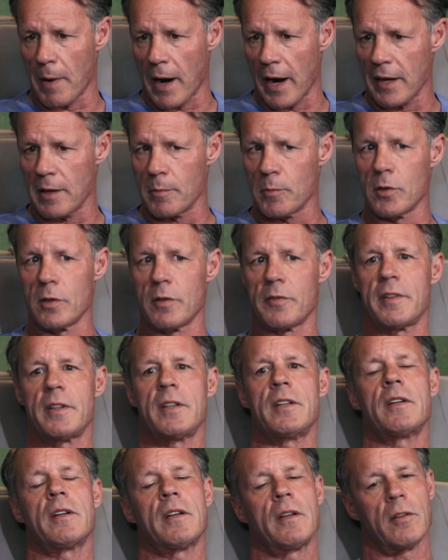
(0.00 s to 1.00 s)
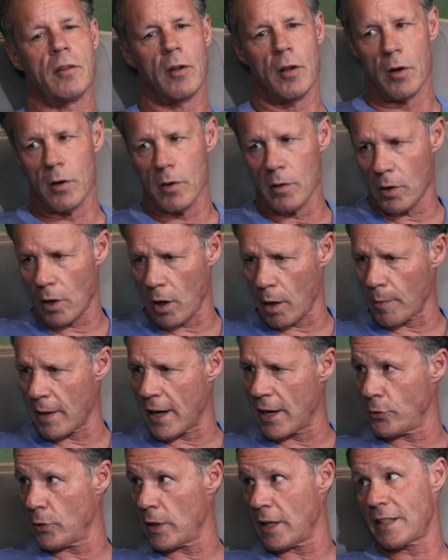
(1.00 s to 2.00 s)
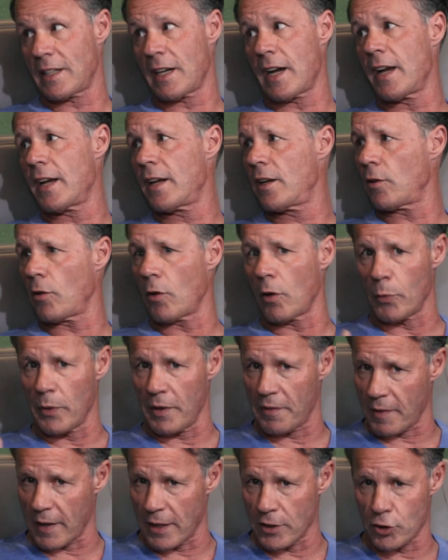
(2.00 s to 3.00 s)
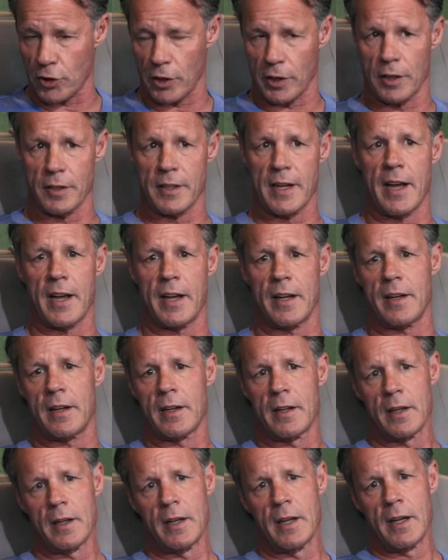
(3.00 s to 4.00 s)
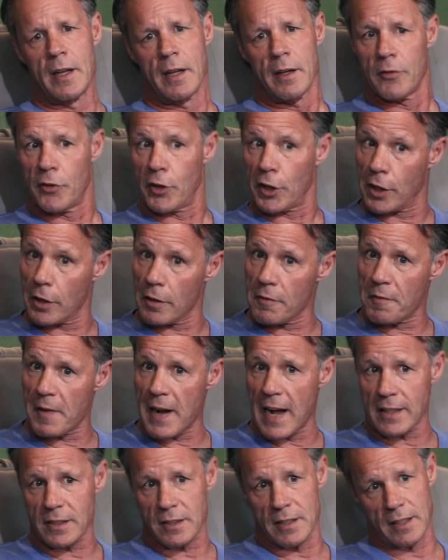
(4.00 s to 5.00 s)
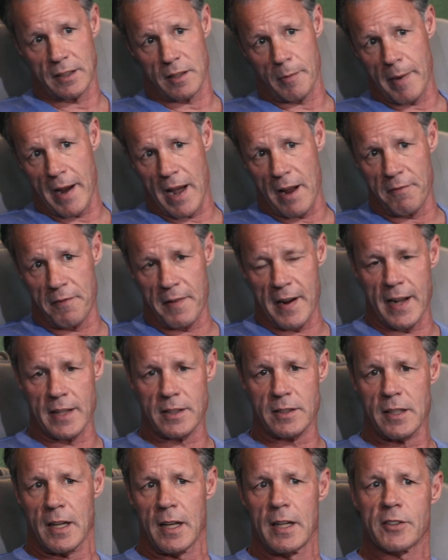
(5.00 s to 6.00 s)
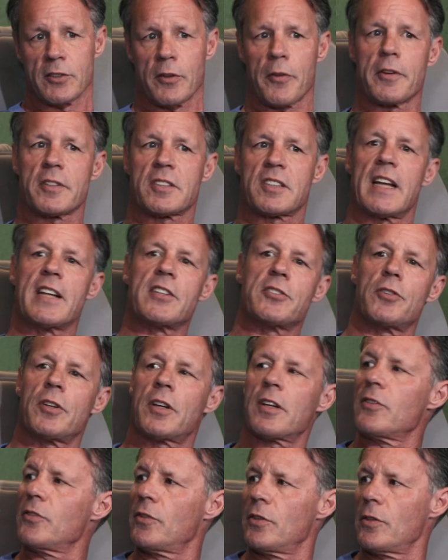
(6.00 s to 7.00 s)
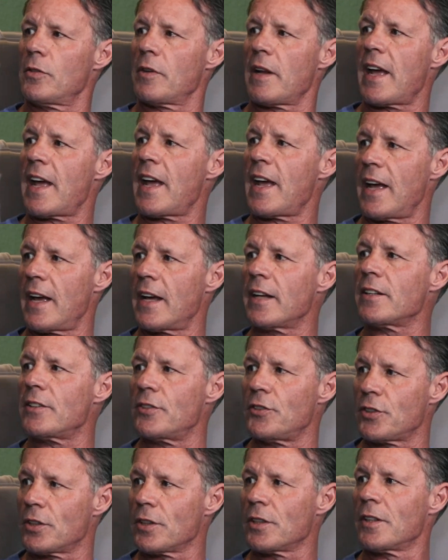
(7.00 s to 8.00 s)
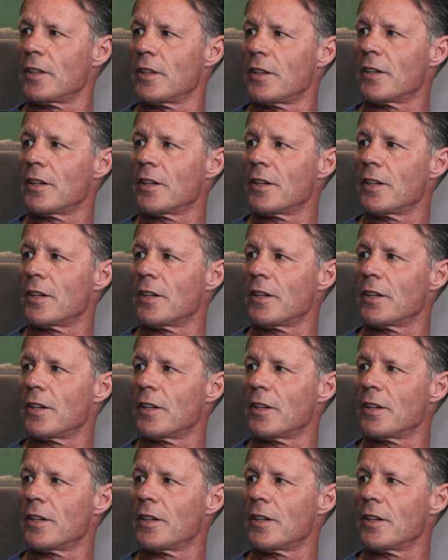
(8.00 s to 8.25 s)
the body moving, low carbohydrate diet, low refined sugar diet, the good fats, not the bad fats. So there's things you can do to hedge